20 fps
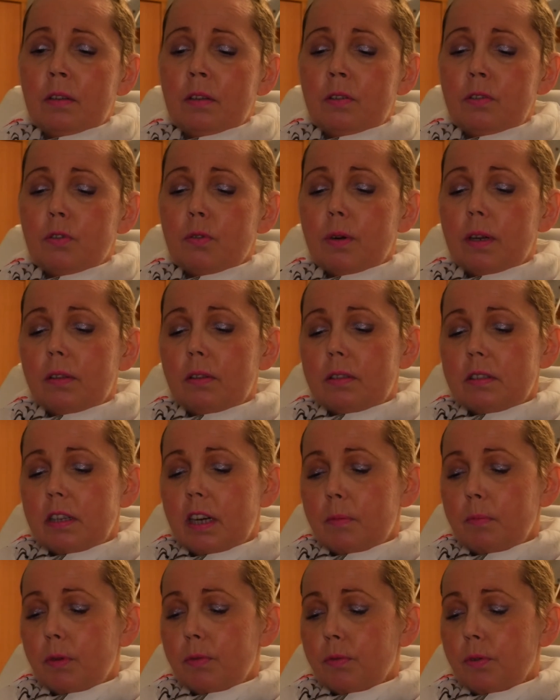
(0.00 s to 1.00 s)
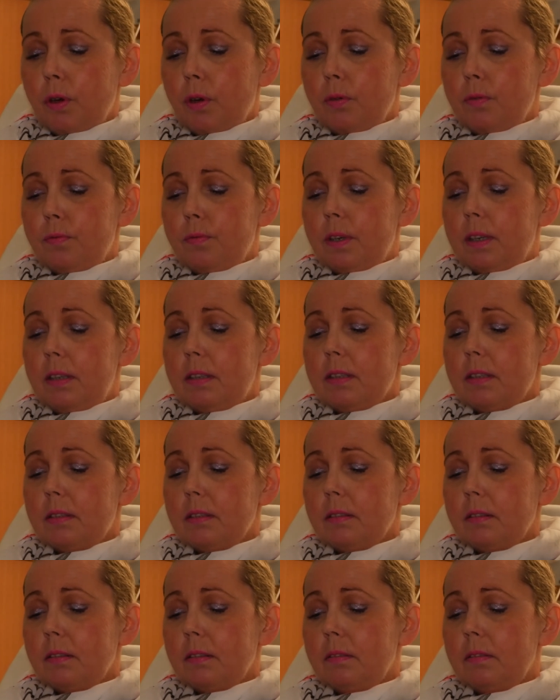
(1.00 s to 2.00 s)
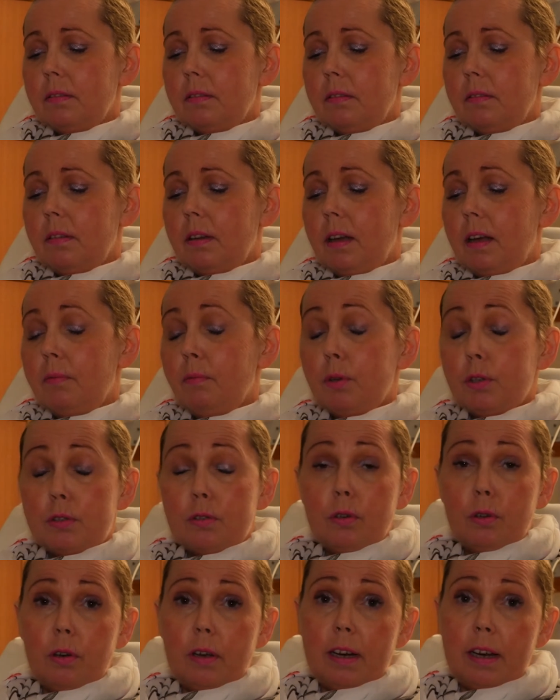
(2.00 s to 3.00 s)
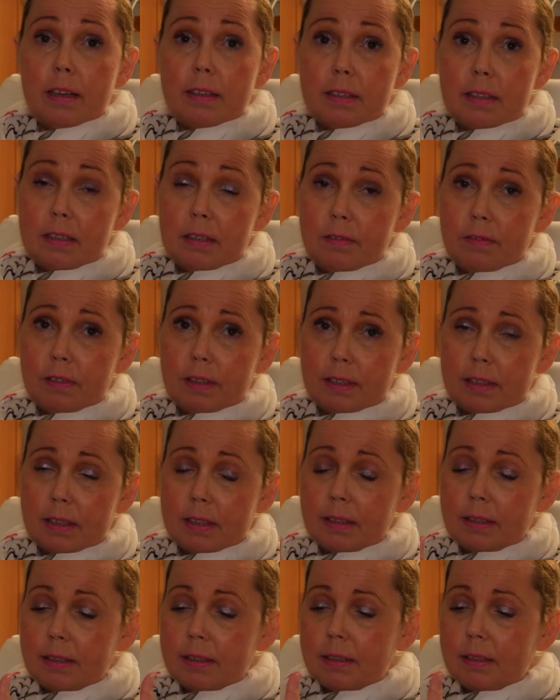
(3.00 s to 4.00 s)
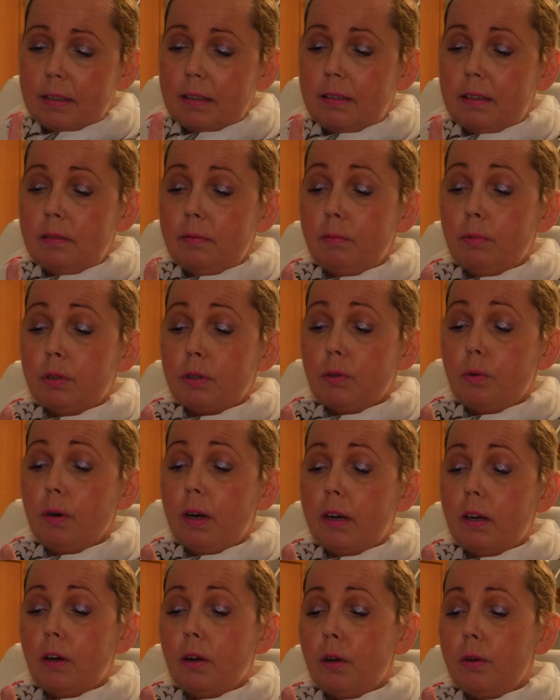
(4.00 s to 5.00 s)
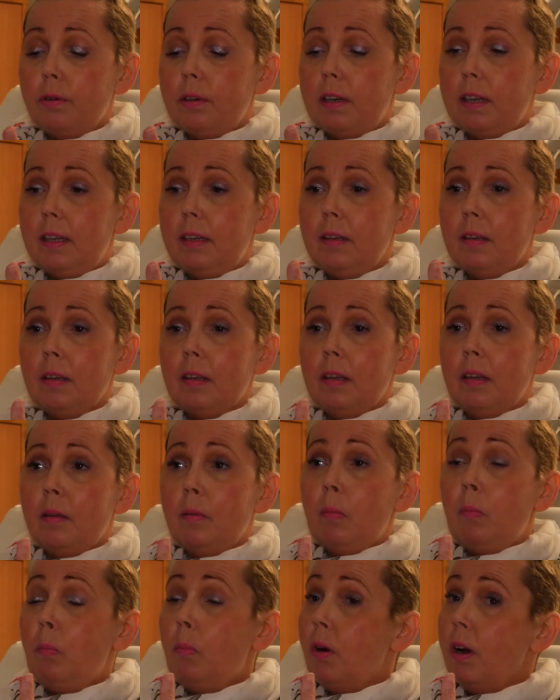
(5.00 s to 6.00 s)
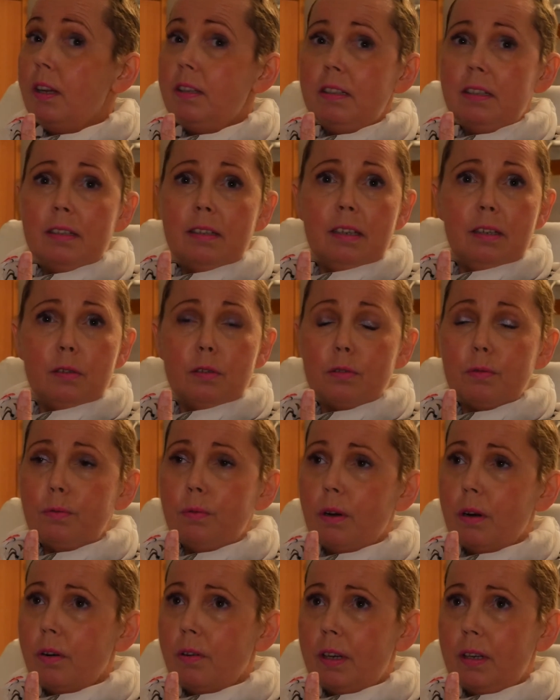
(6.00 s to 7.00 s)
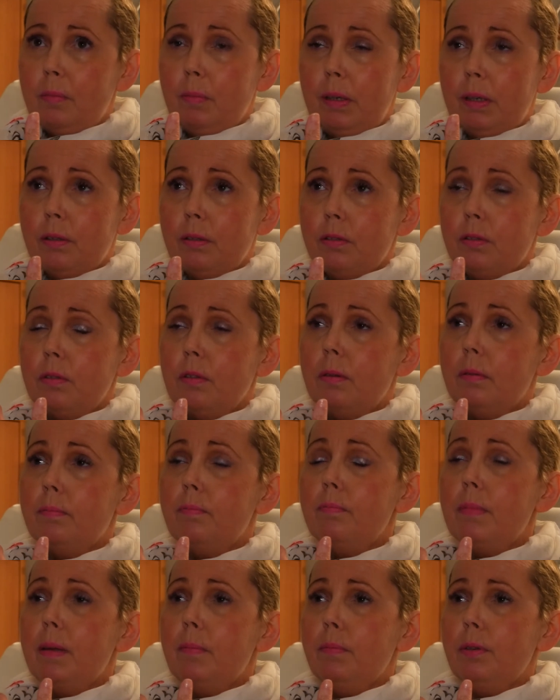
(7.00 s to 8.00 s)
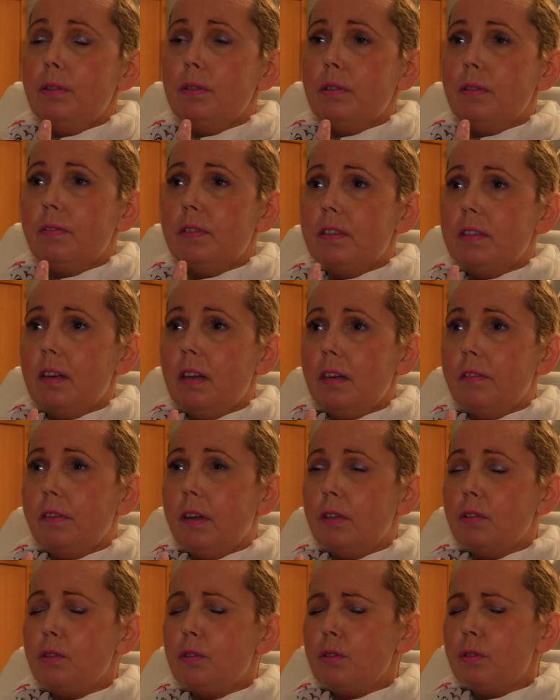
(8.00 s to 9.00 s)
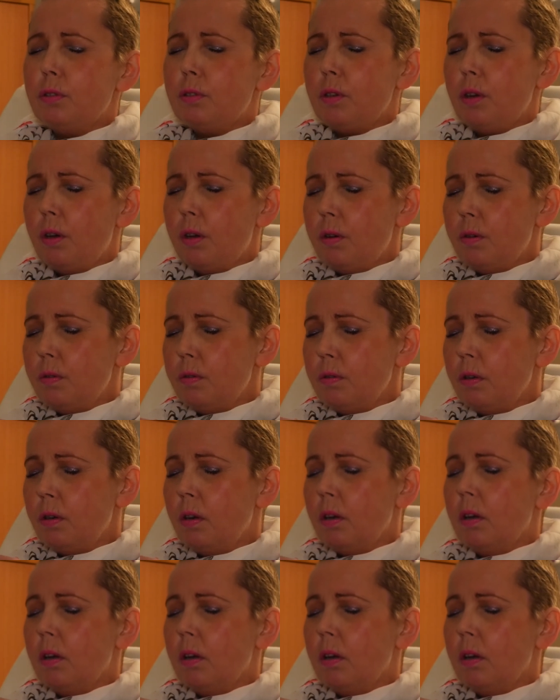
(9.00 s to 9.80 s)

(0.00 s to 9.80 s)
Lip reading: During the time of COVID, I was not allowed any visits and it was quite lonely, but I didn't need to worry because the members of staff are so